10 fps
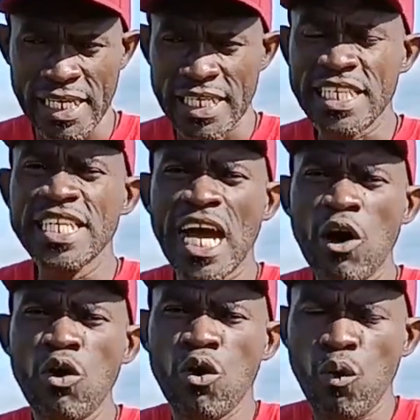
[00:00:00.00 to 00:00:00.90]
now
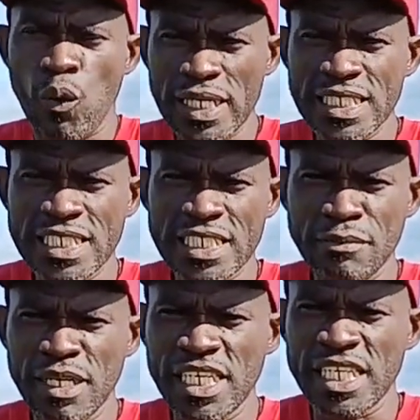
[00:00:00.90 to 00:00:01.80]
what is
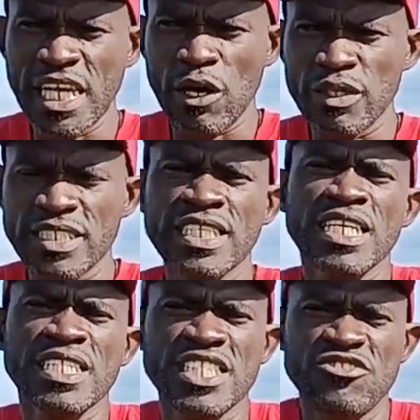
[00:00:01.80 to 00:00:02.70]
remaining now is
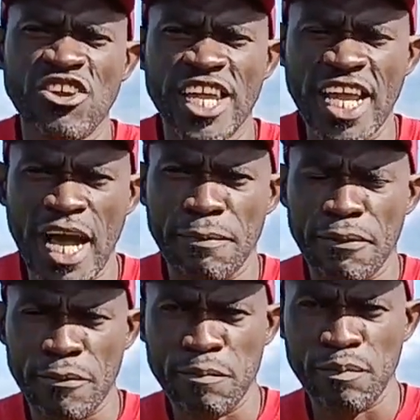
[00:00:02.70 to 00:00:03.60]
the drying up.
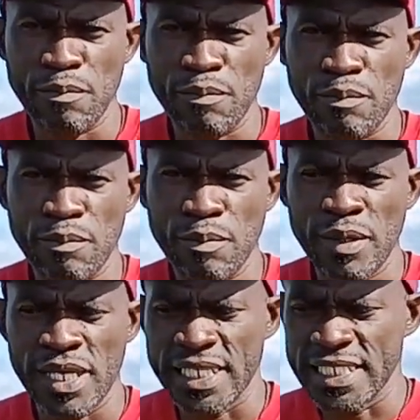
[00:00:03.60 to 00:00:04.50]

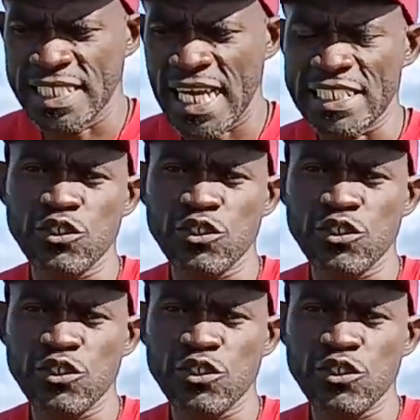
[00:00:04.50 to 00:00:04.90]
It has